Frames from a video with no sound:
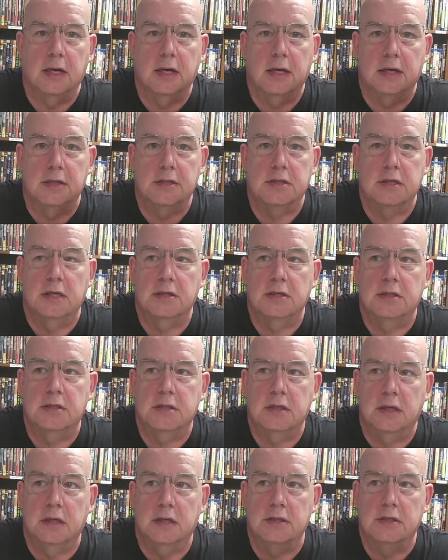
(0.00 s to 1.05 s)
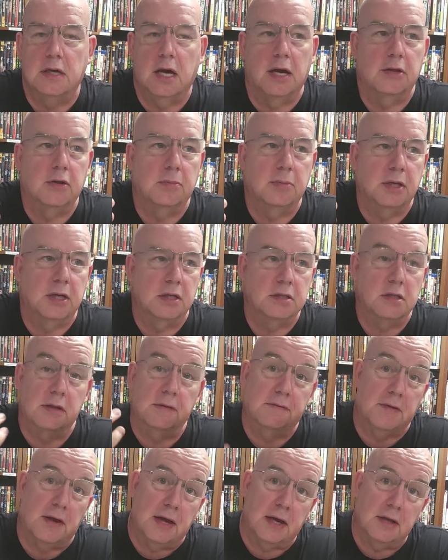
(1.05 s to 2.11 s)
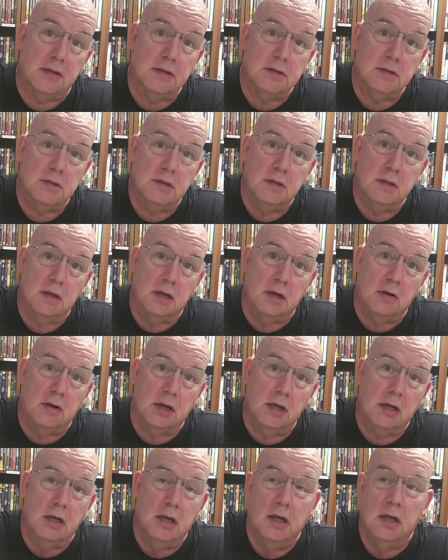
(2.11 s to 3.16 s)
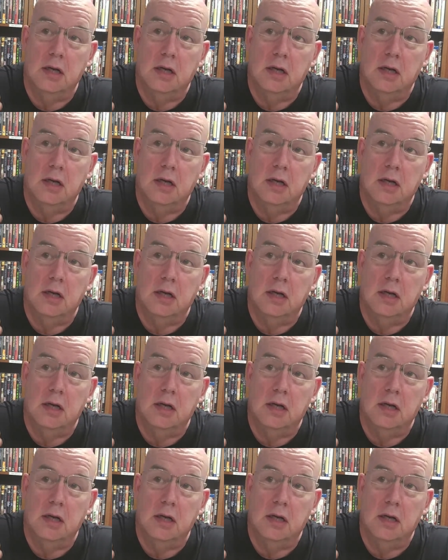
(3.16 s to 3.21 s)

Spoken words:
exists is either because of the fans, all right?